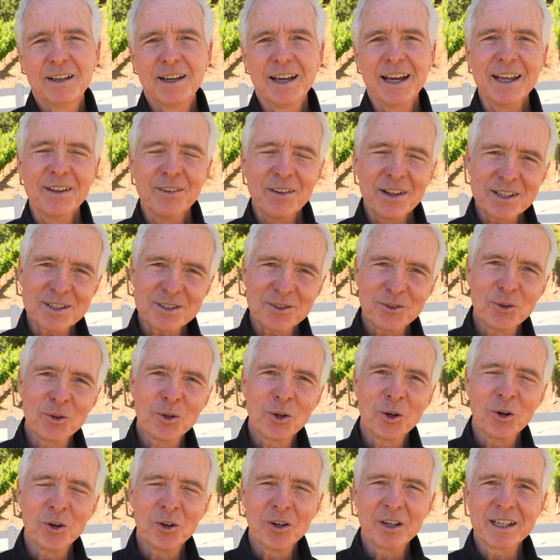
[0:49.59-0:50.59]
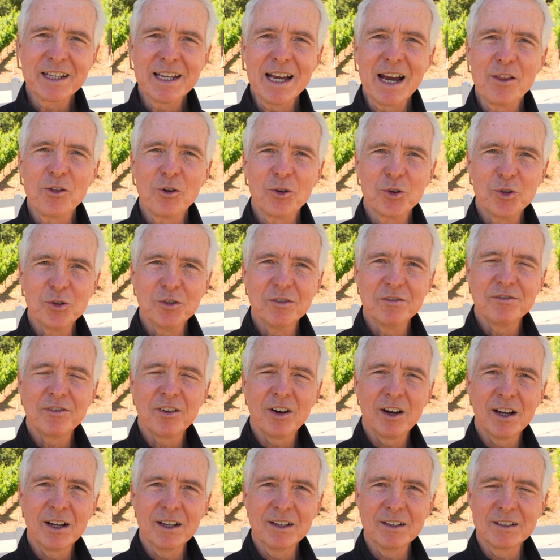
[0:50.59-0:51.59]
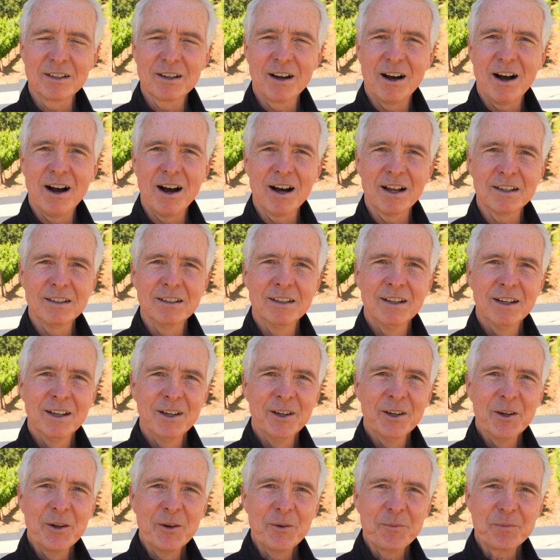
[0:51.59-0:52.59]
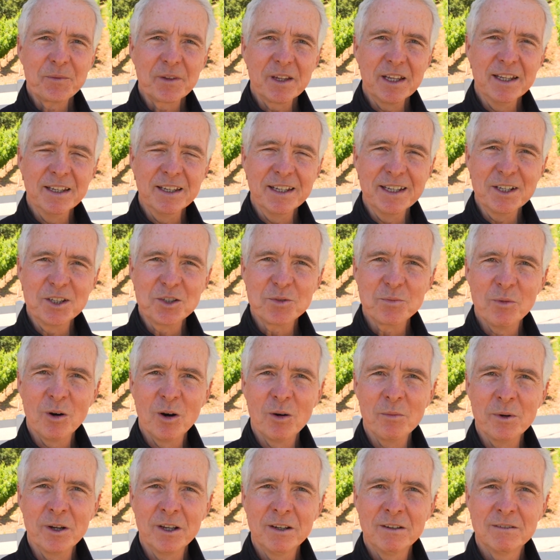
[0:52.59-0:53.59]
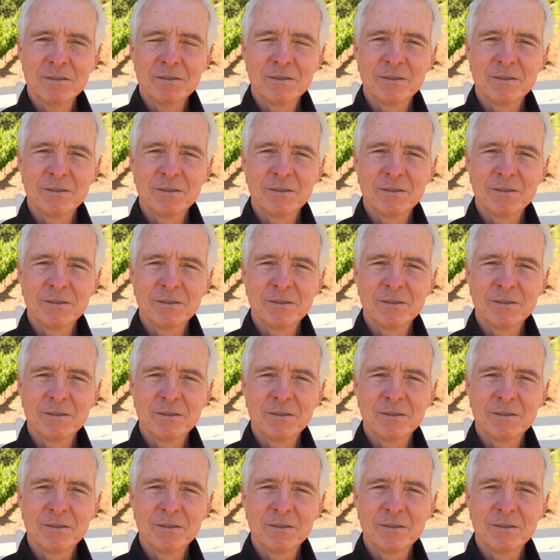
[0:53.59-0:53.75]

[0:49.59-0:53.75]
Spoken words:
And let's learn together to find God in each moment.